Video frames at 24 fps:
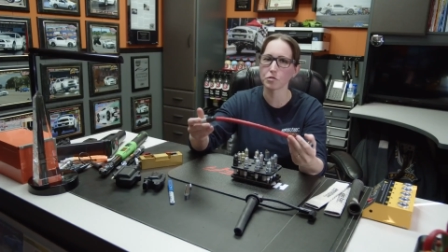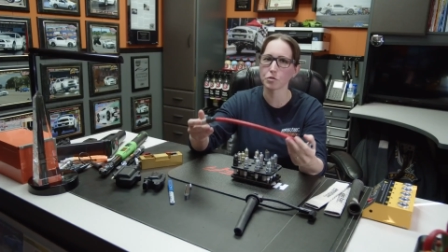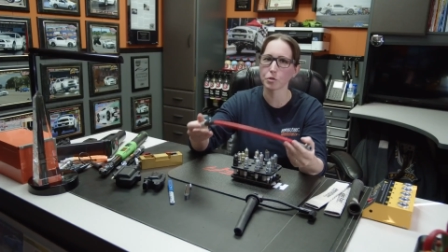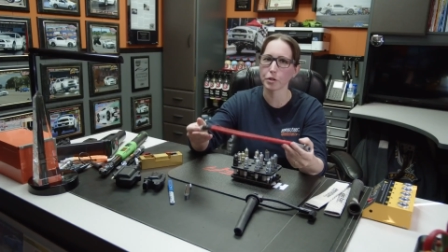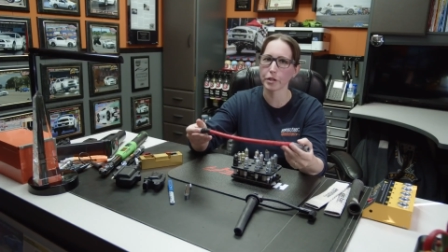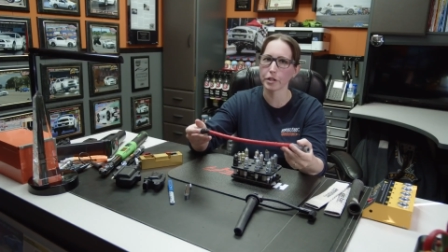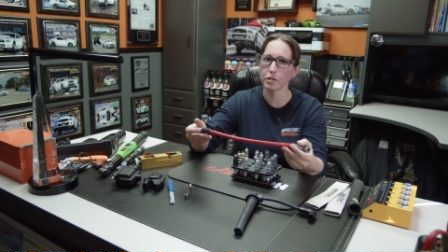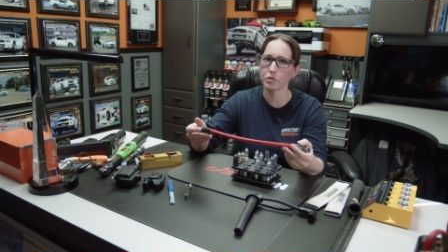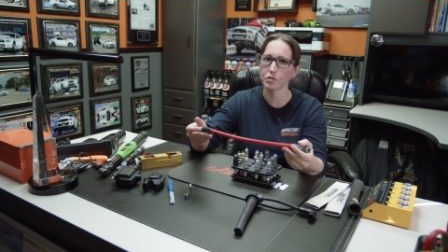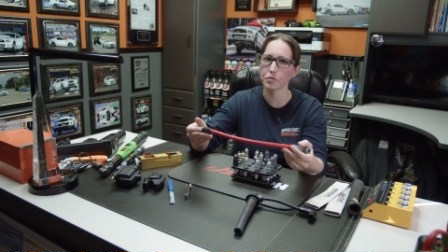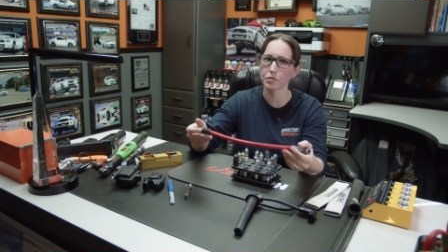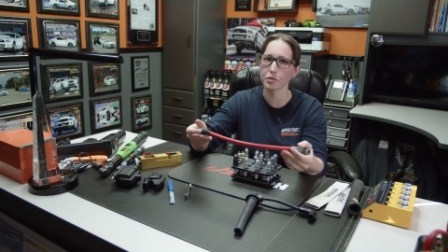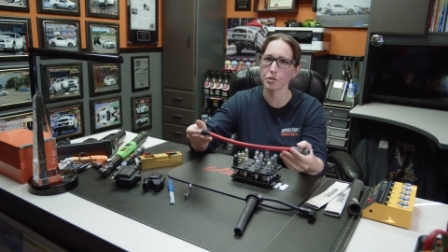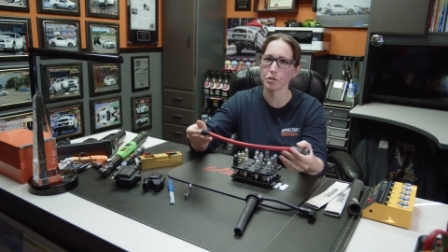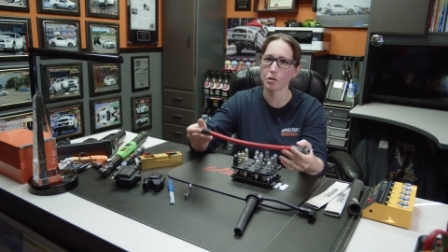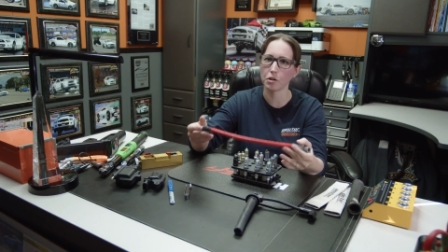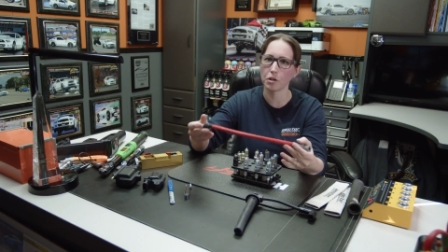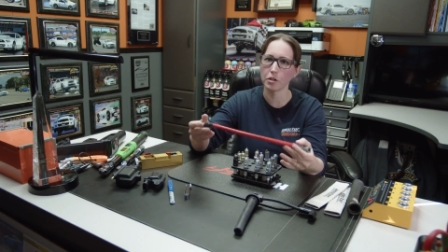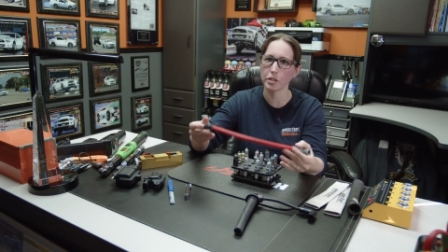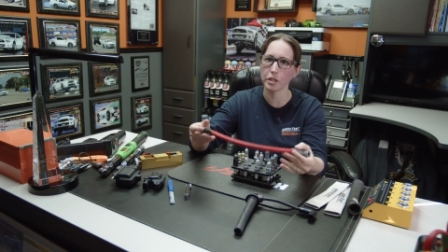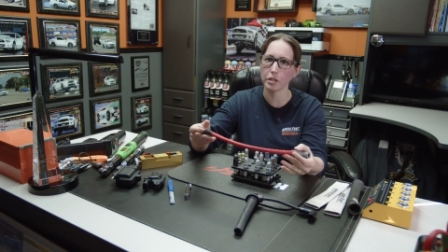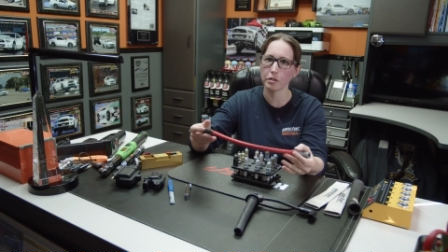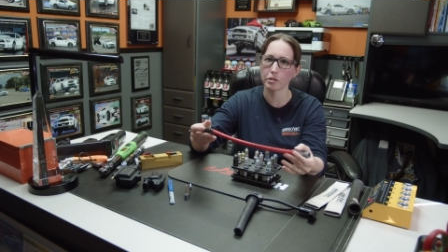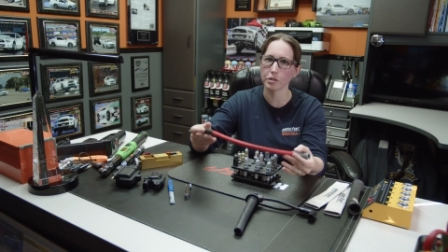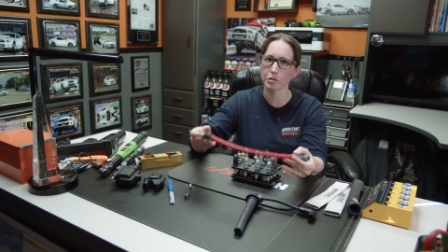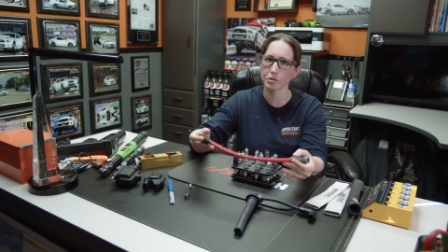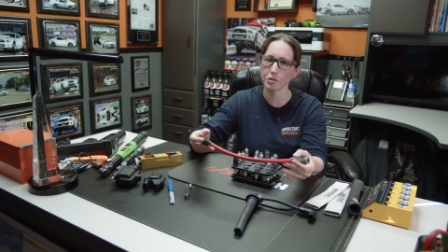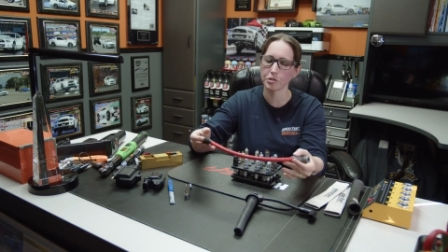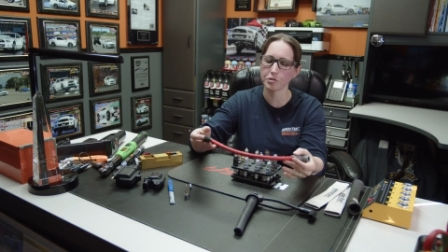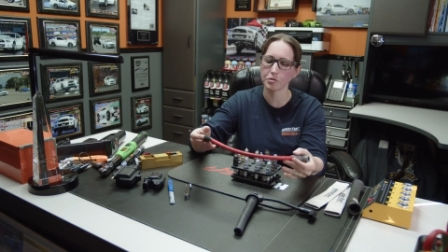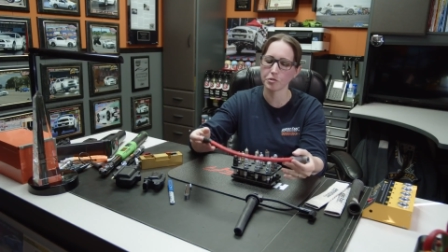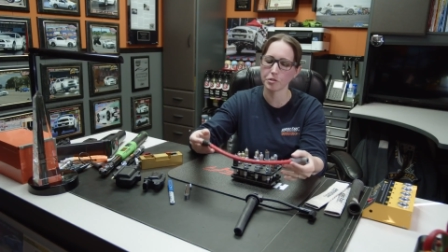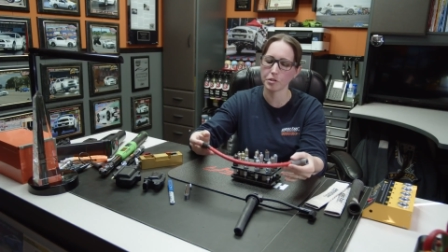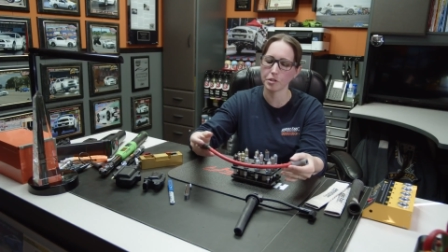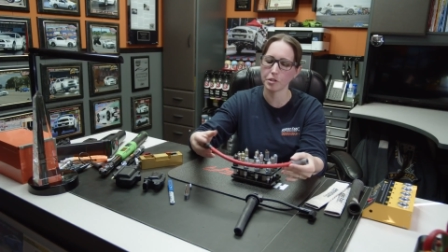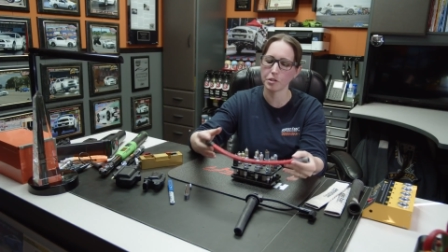transferring all the
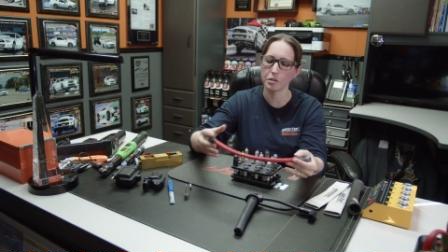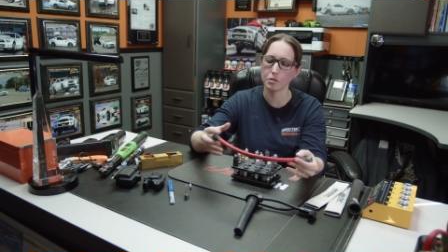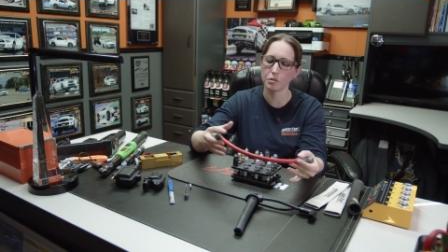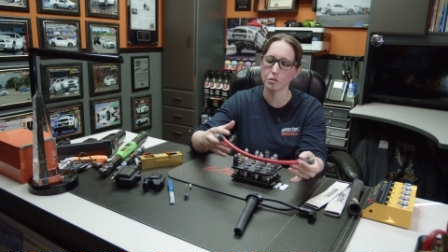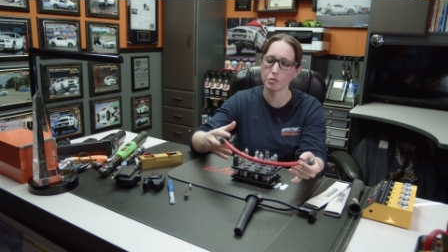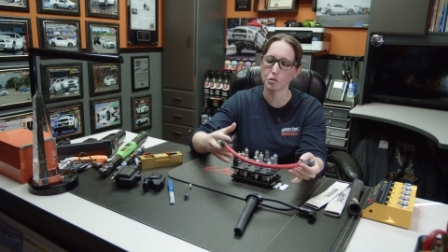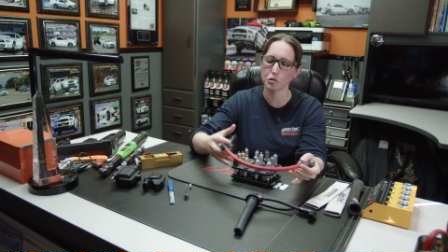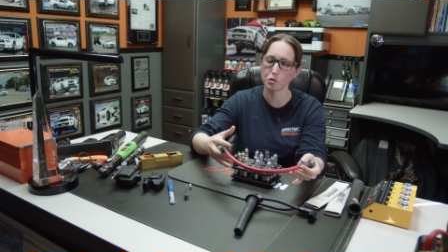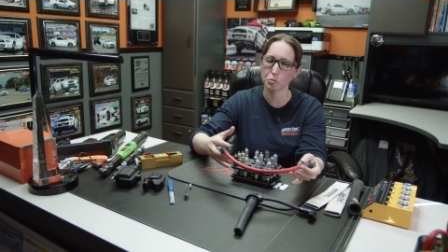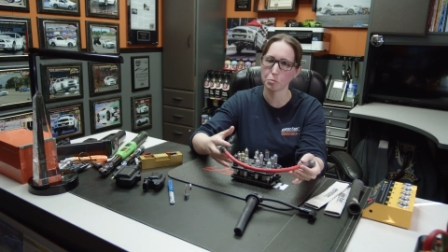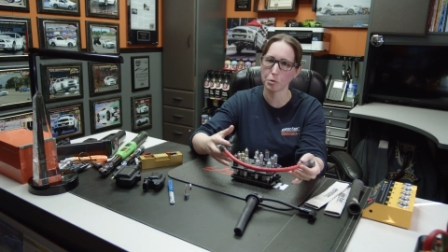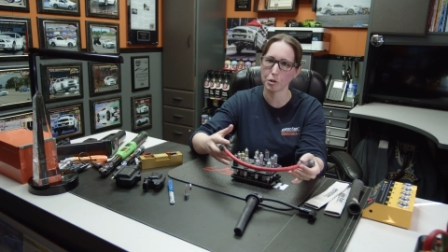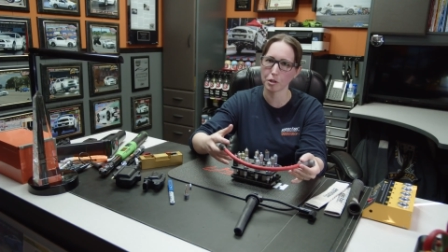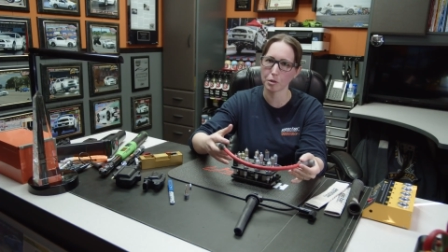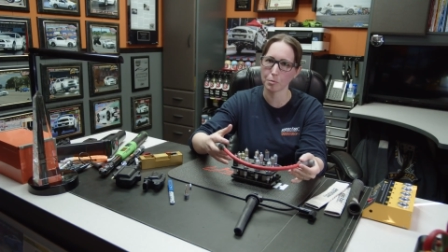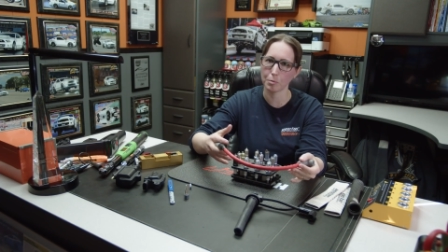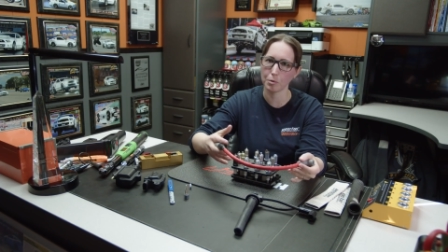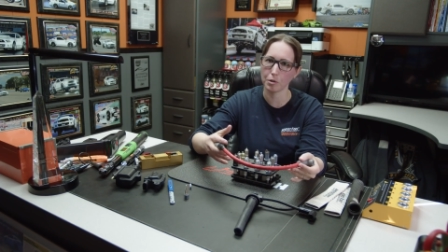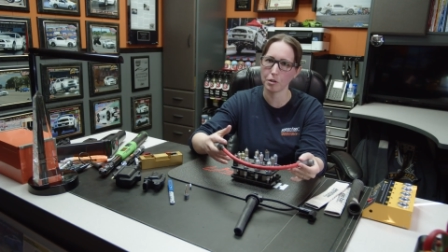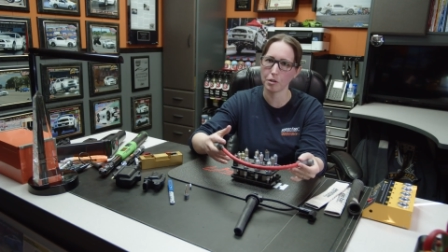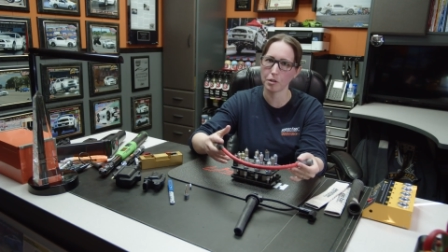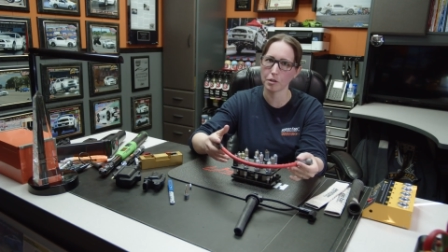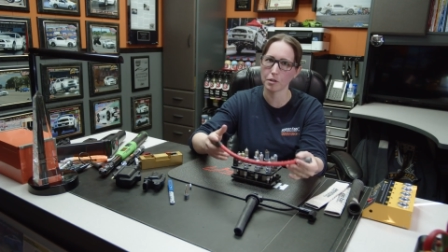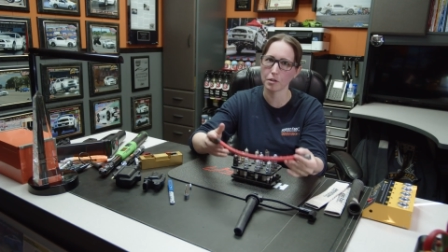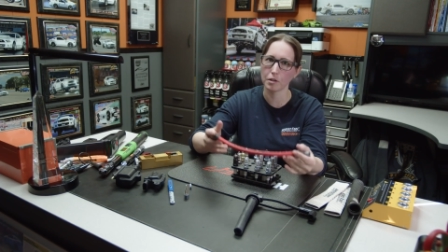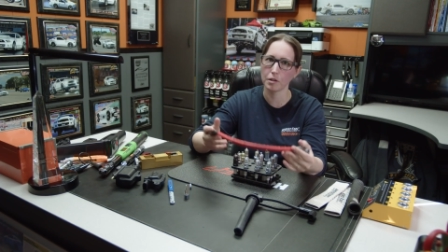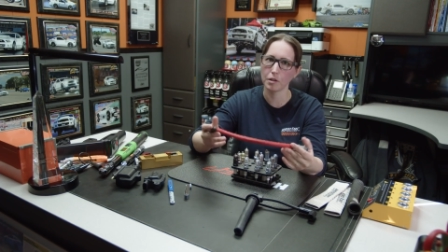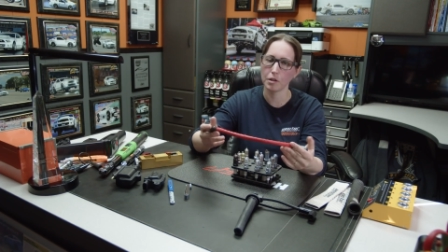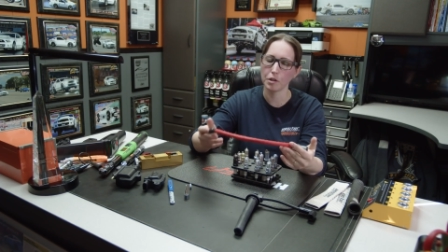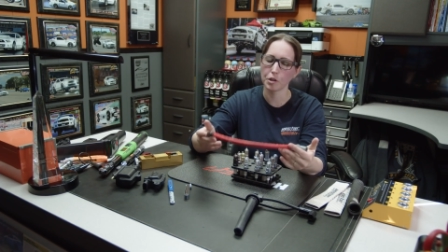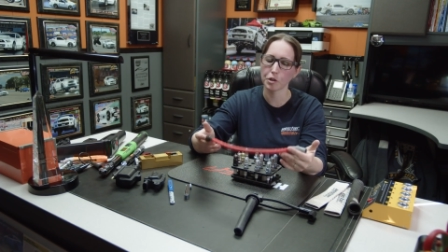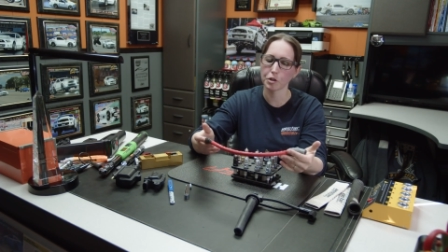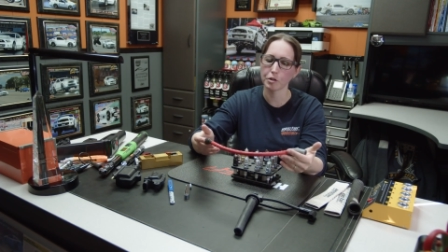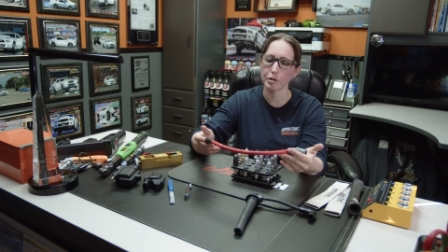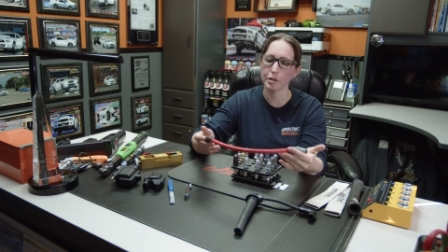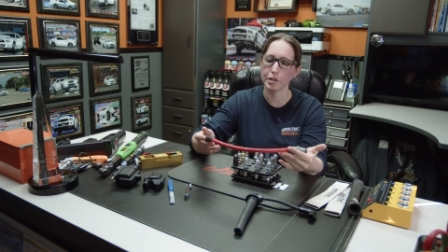electricity into the spark plug,
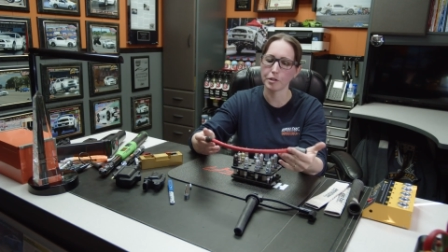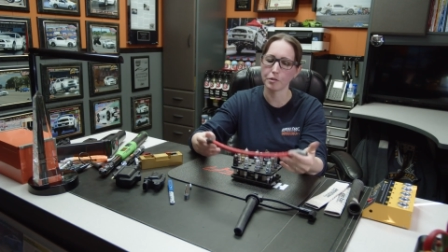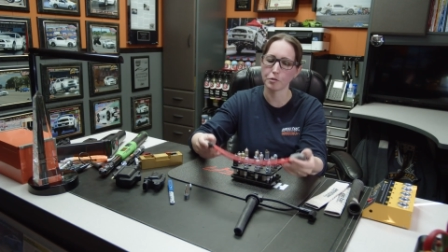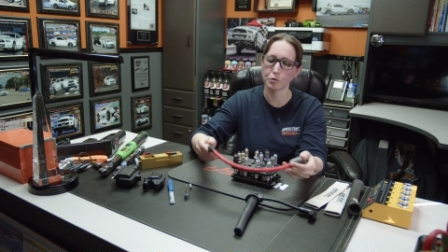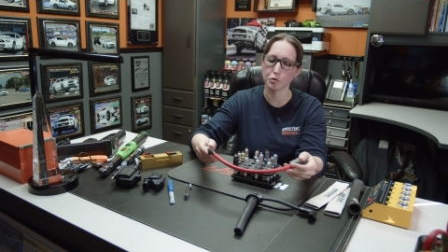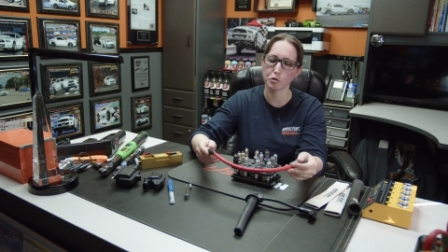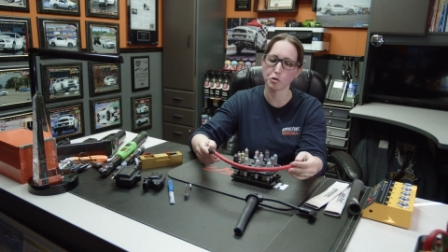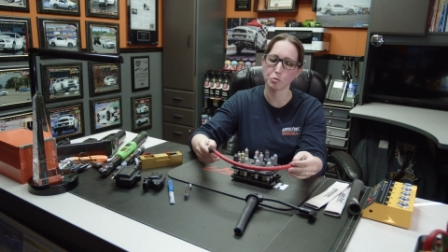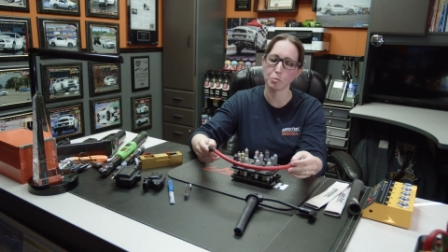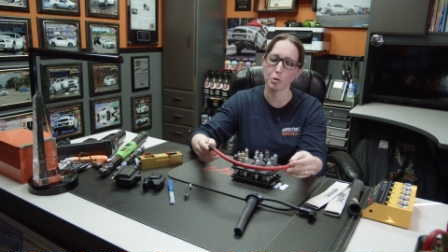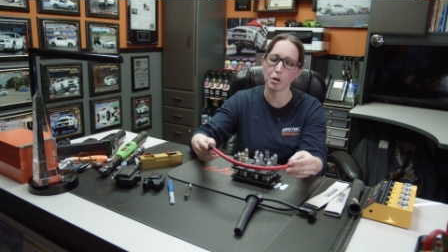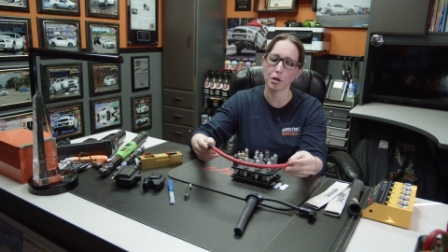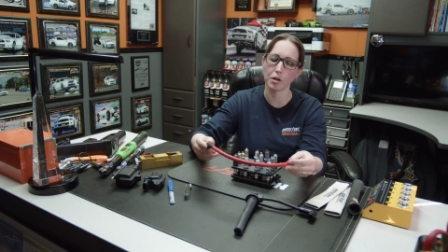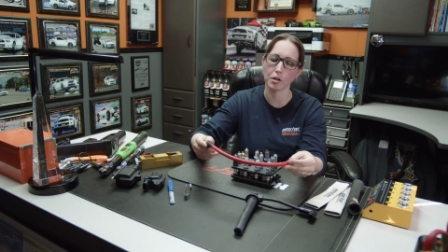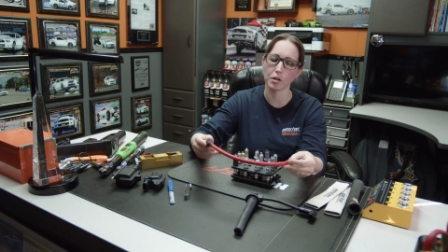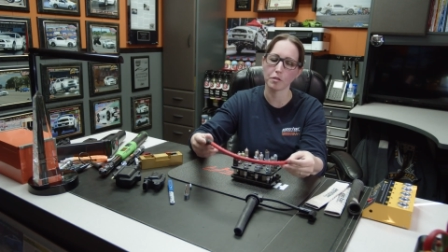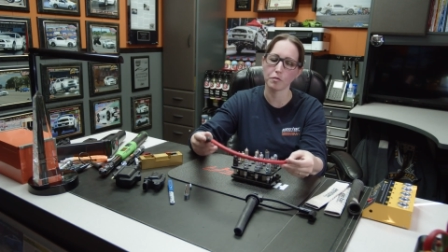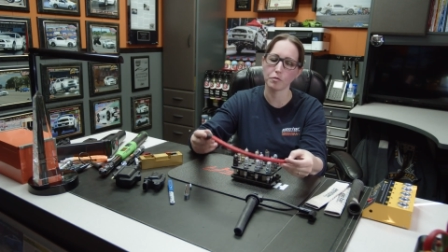creating your spark.